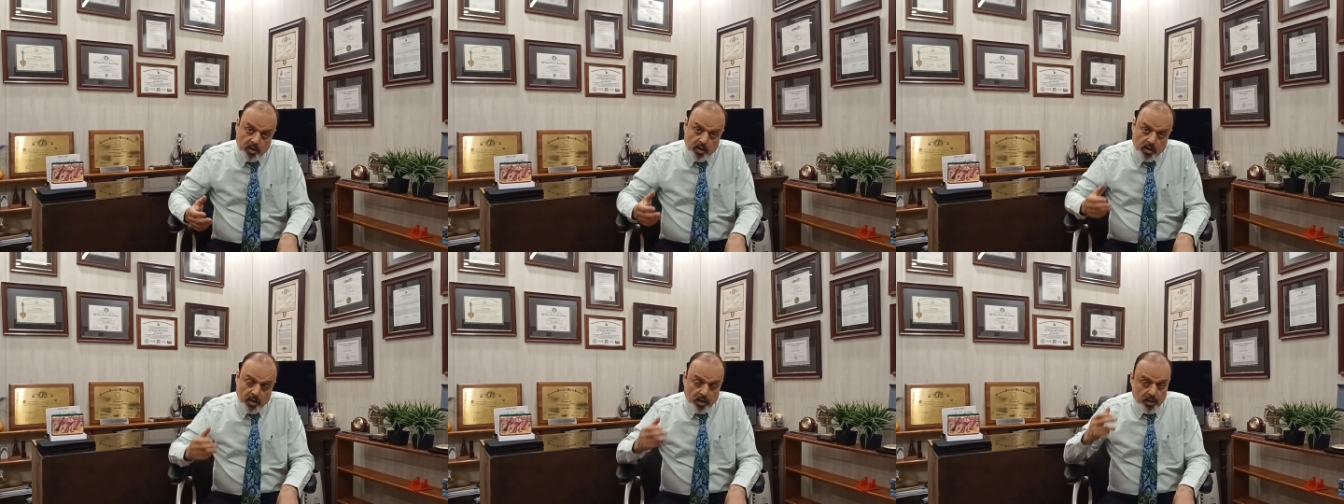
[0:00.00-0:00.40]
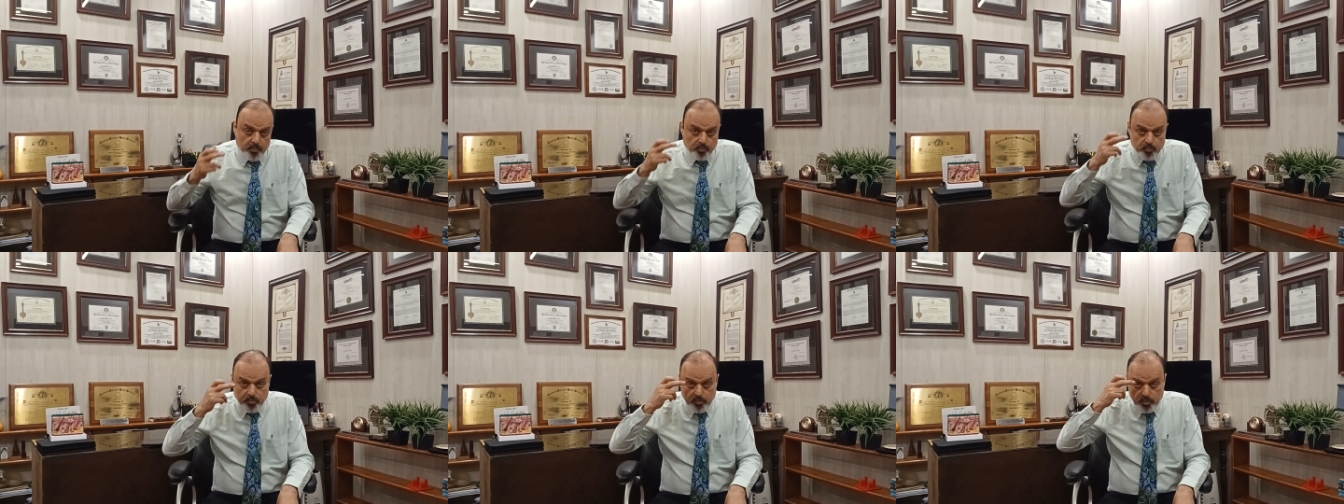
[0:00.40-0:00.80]

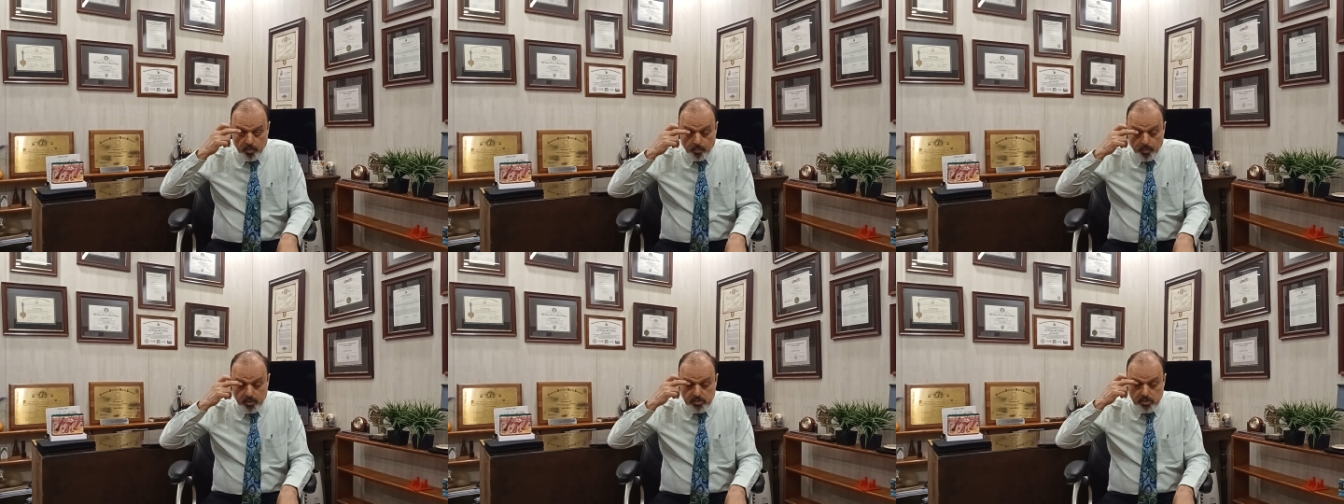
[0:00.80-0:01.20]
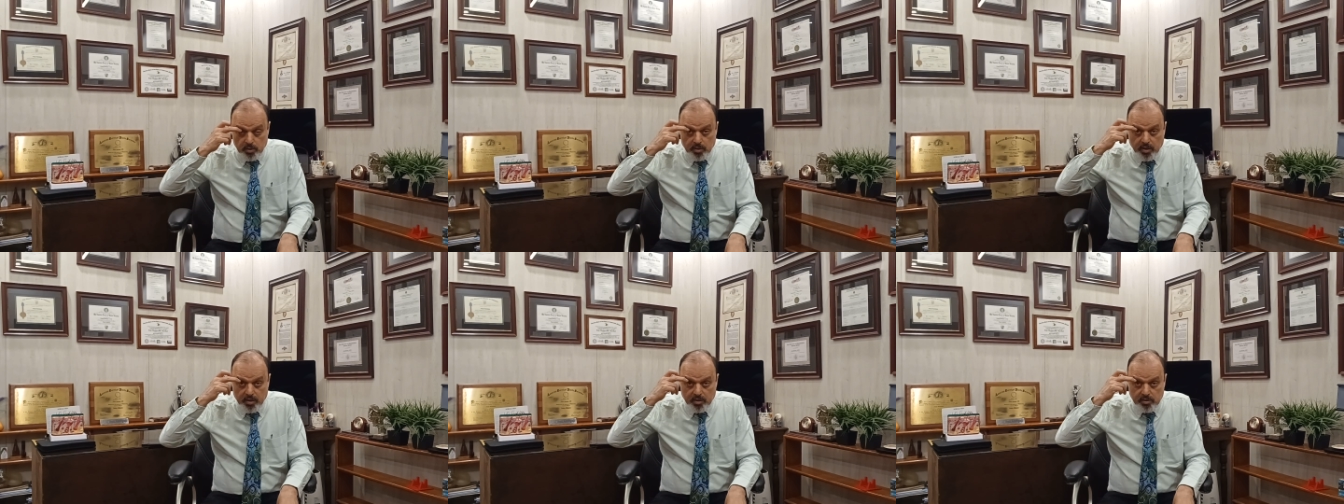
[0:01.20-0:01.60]
The
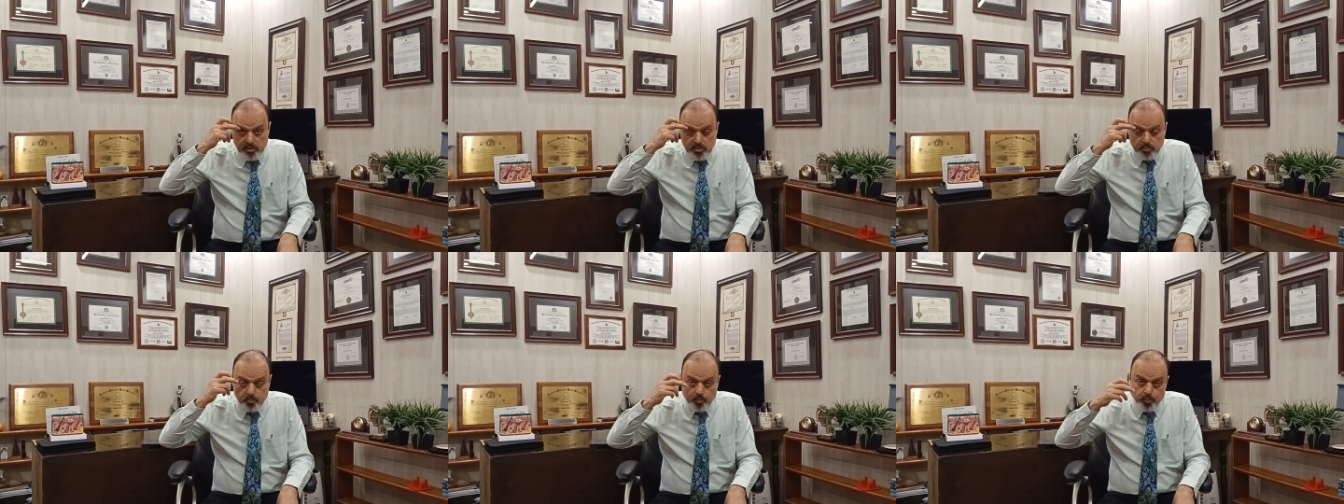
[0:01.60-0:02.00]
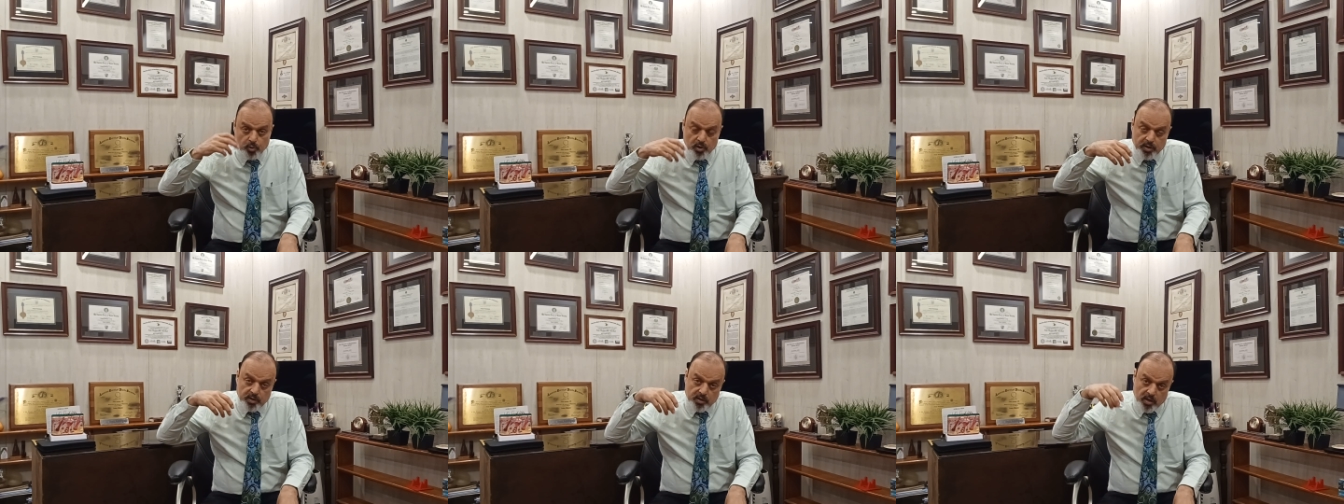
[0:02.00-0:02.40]
muscle that is
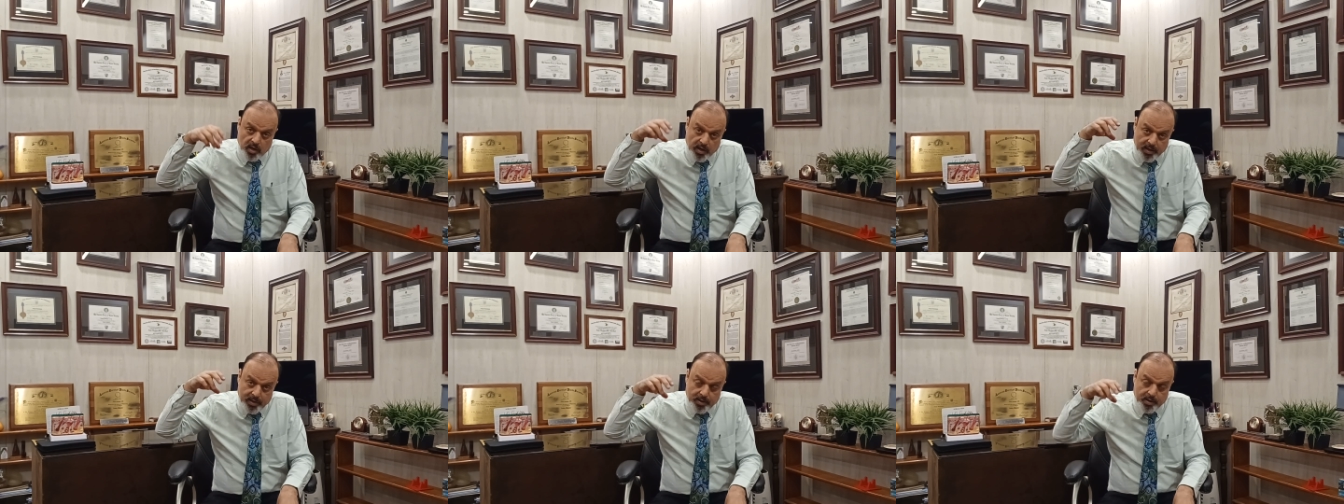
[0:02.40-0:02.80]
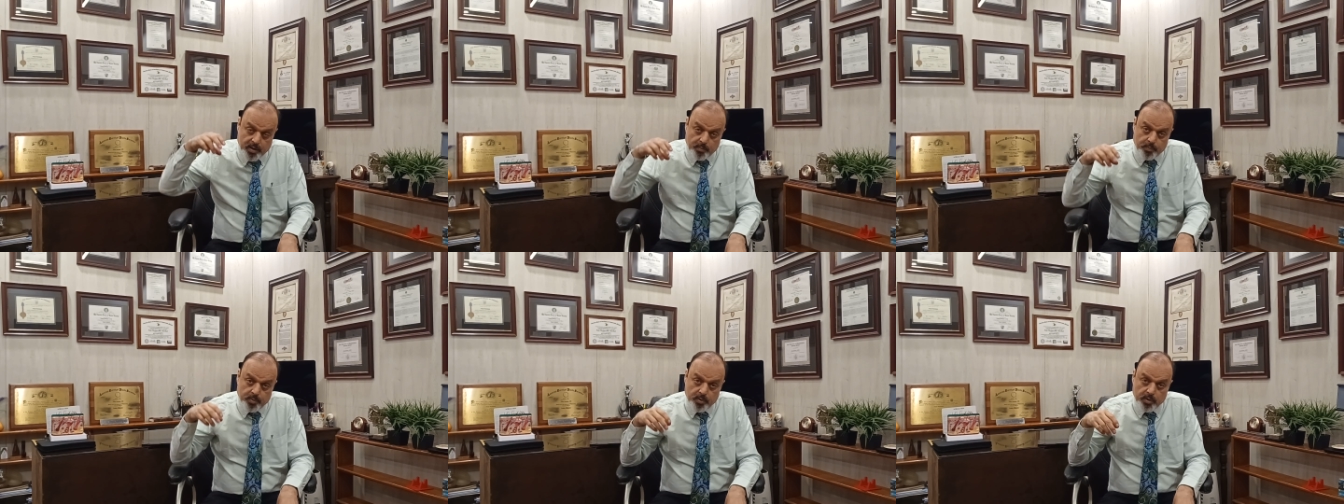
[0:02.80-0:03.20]
pulling the eyelid
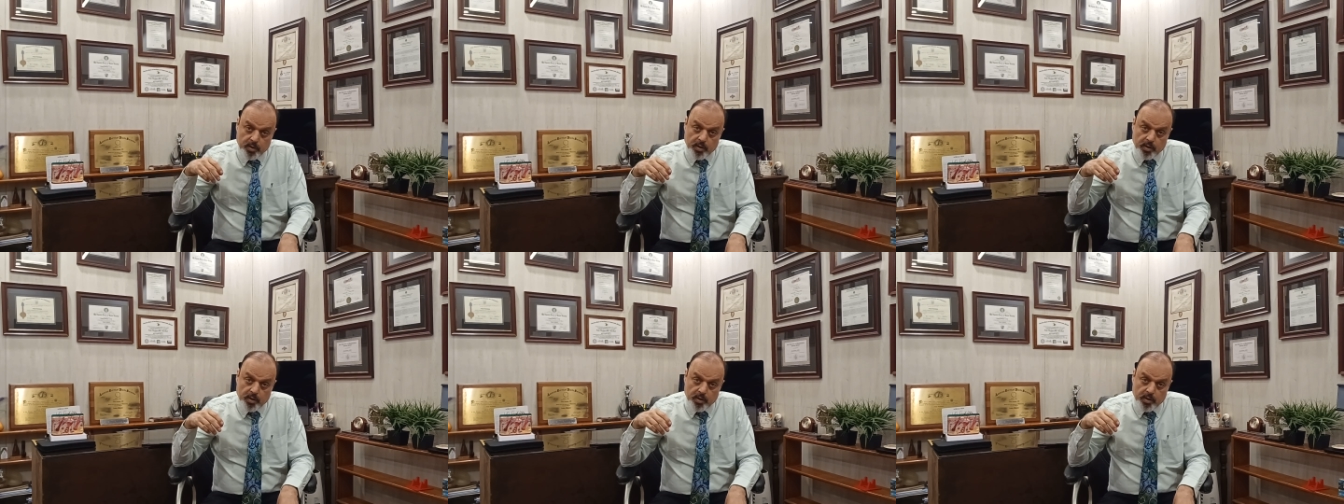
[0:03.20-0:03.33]
up